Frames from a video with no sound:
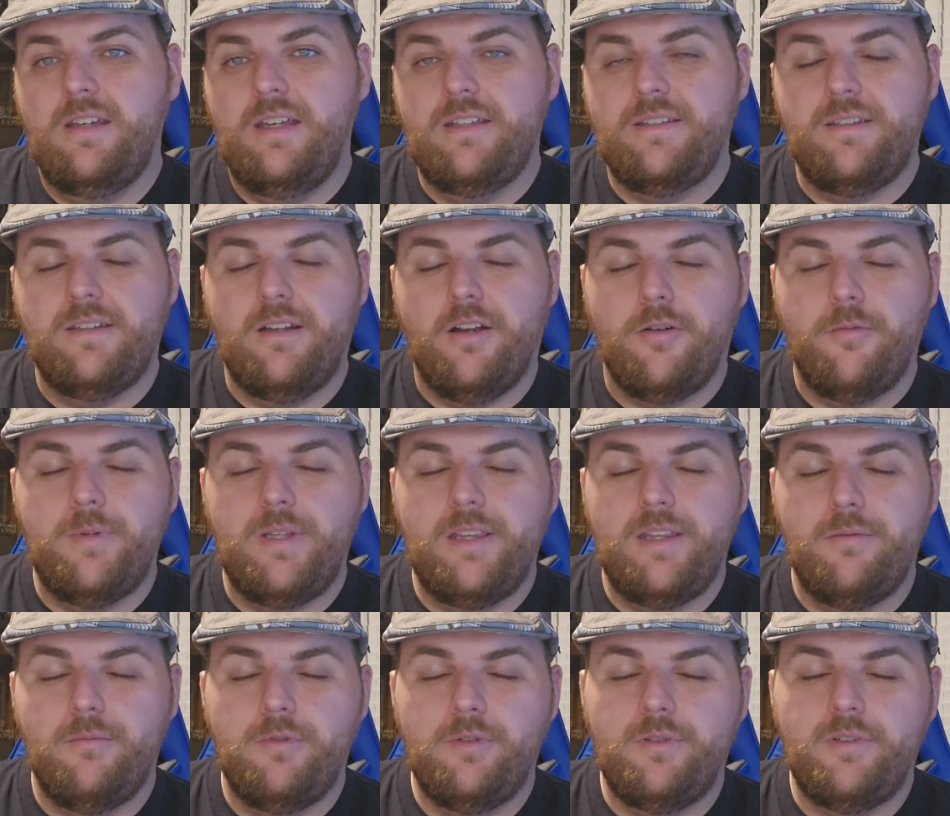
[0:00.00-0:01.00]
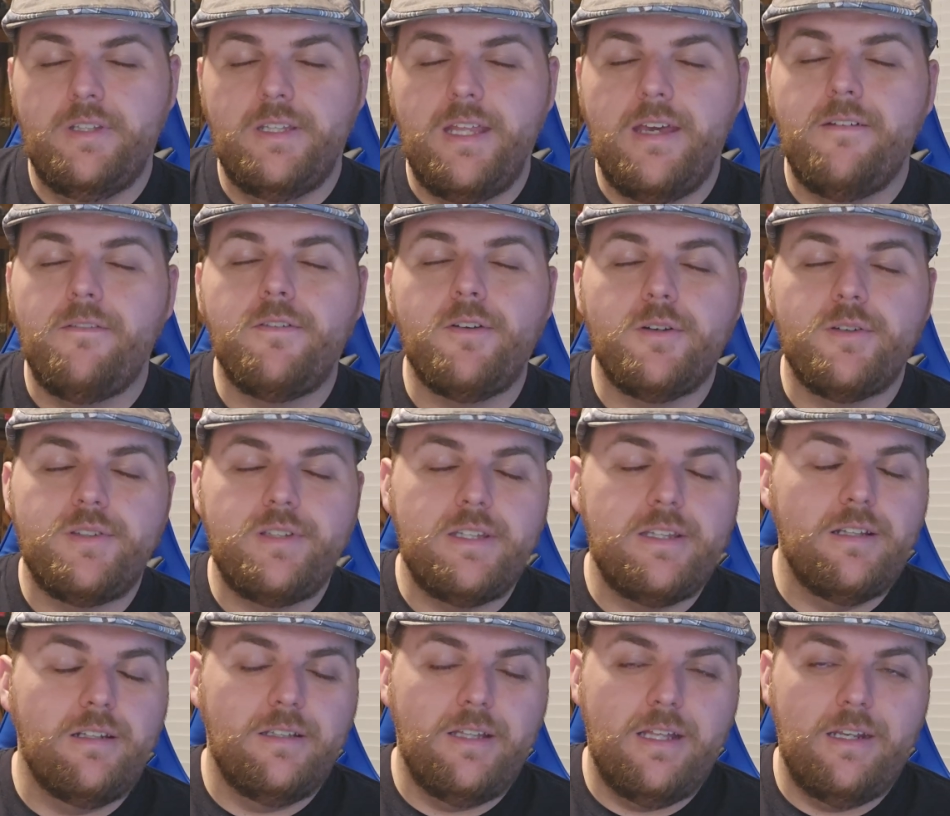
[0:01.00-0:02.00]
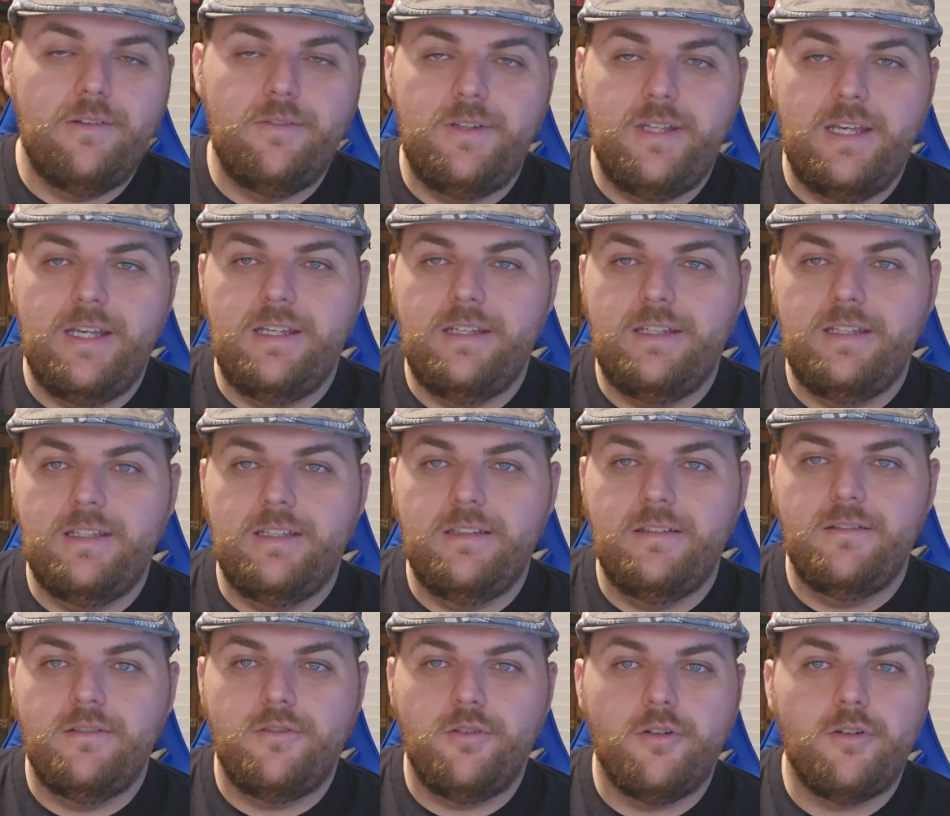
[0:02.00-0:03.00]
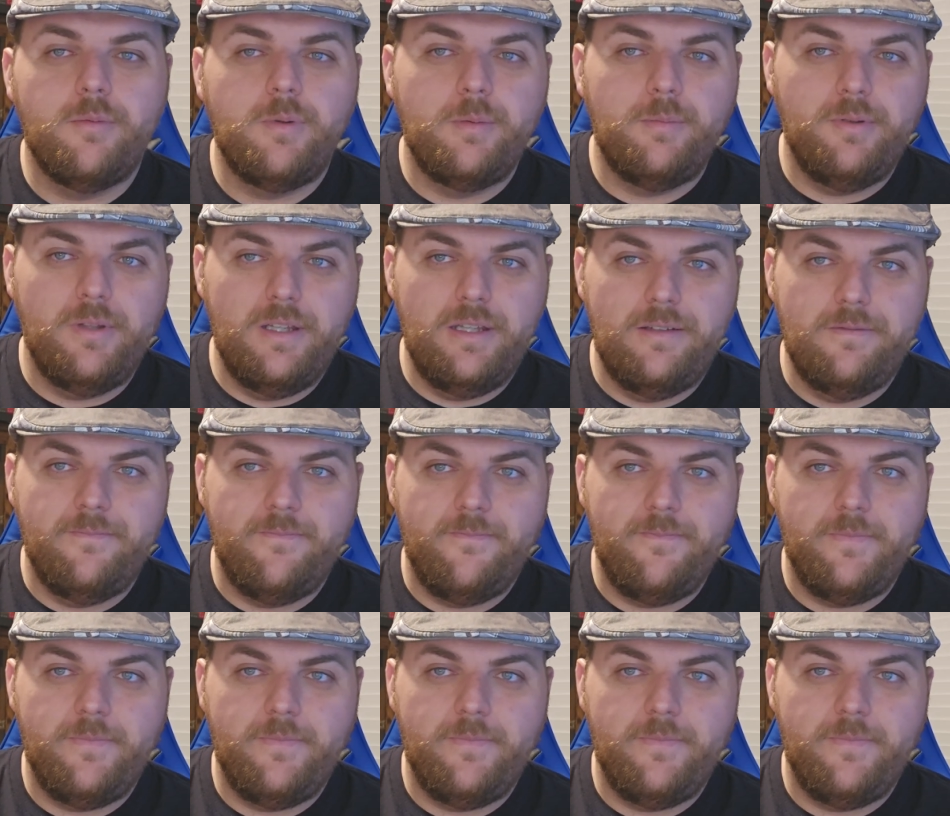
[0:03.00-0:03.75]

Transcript: It's an army that will never see the light of day in tournament play,